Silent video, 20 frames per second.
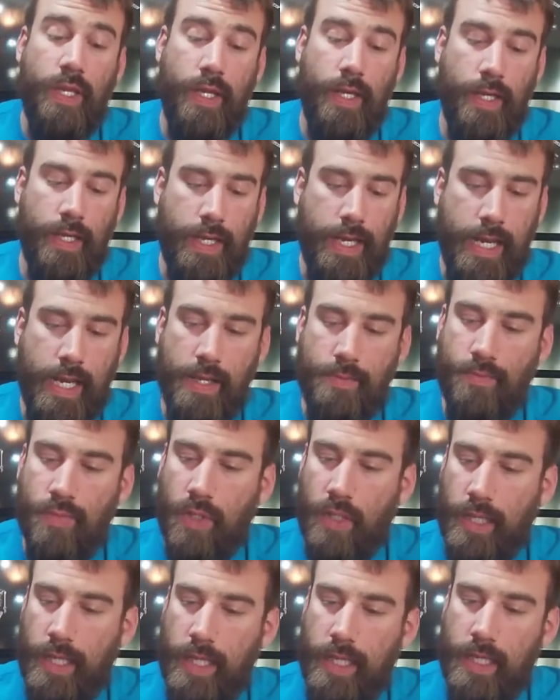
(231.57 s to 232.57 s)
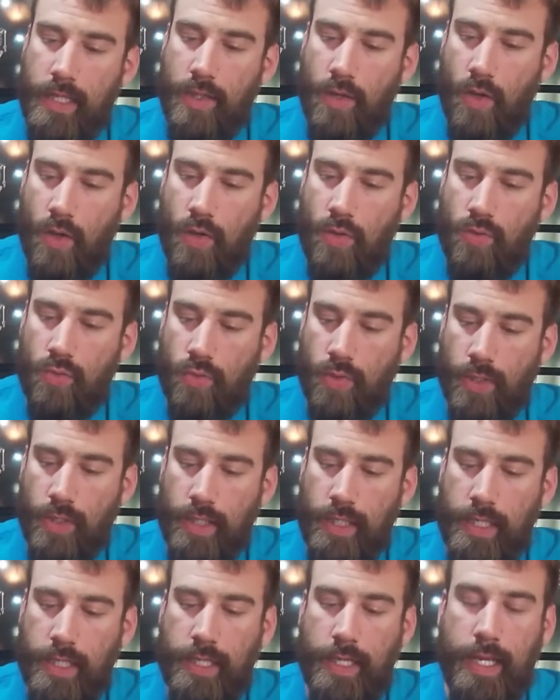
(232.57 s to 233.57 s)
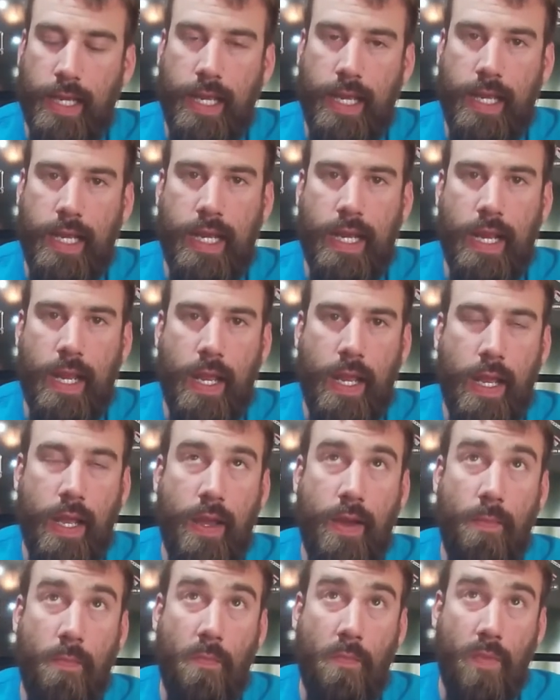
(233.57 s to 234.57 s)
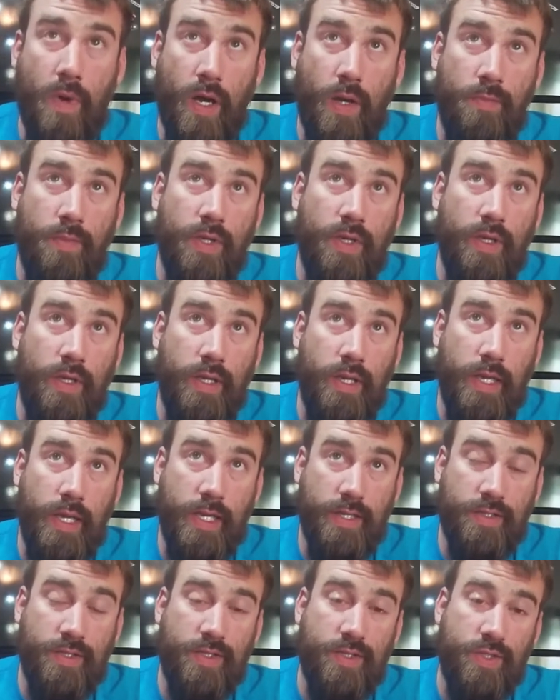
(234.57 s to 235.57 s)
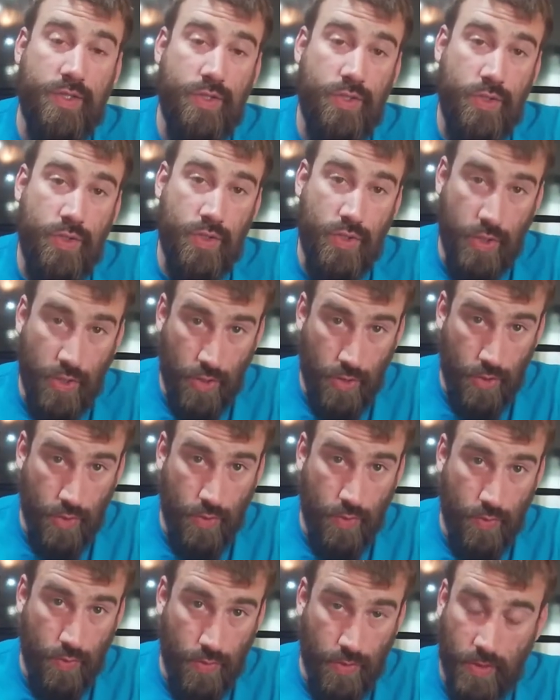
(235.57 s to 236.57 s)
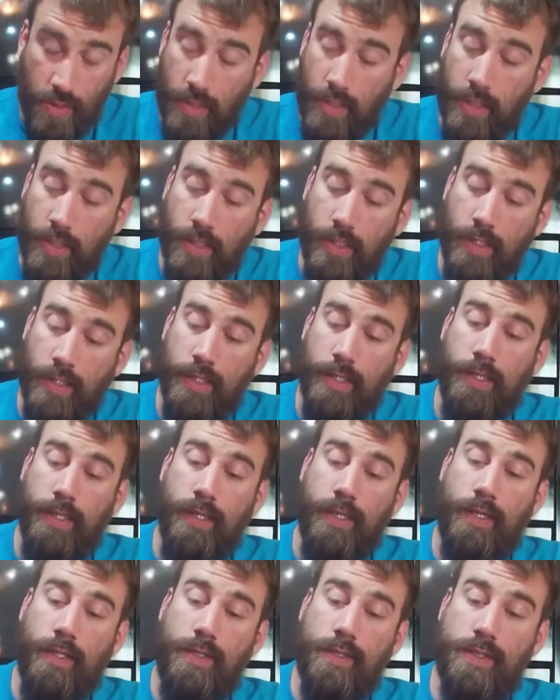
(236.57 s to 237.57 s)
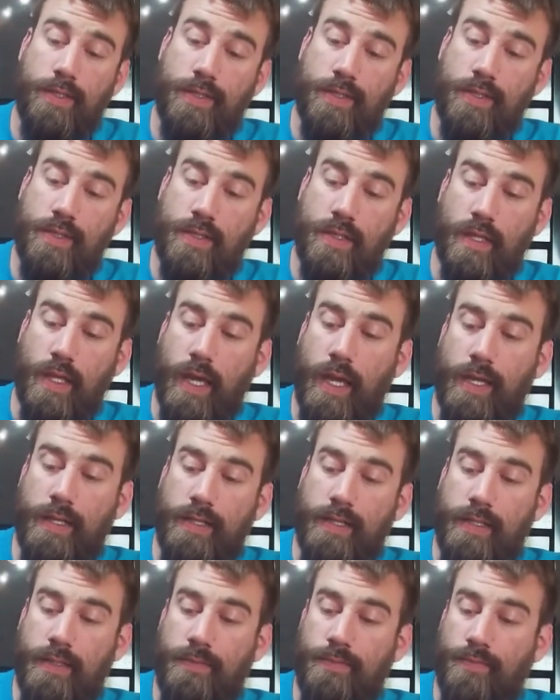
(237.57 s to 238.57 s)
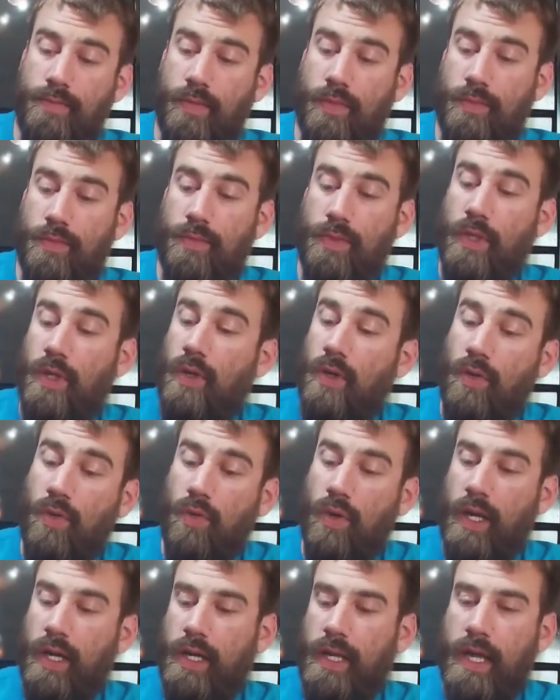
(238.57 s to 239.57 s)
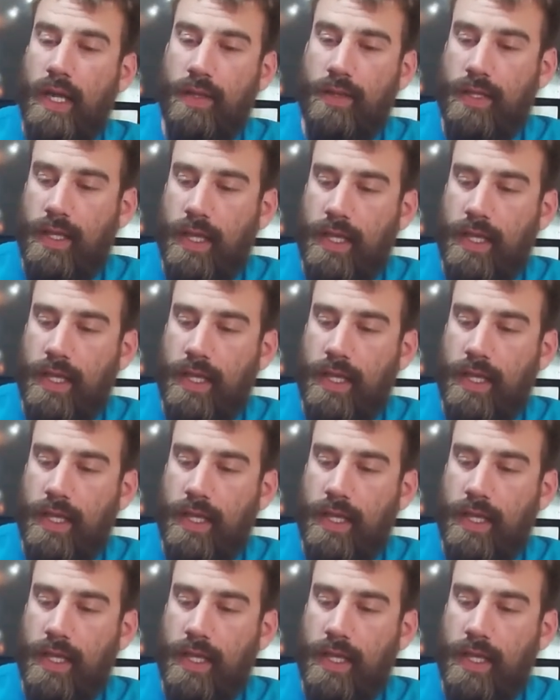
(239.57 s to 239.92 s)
am planning on running a Mamba X2 because right now the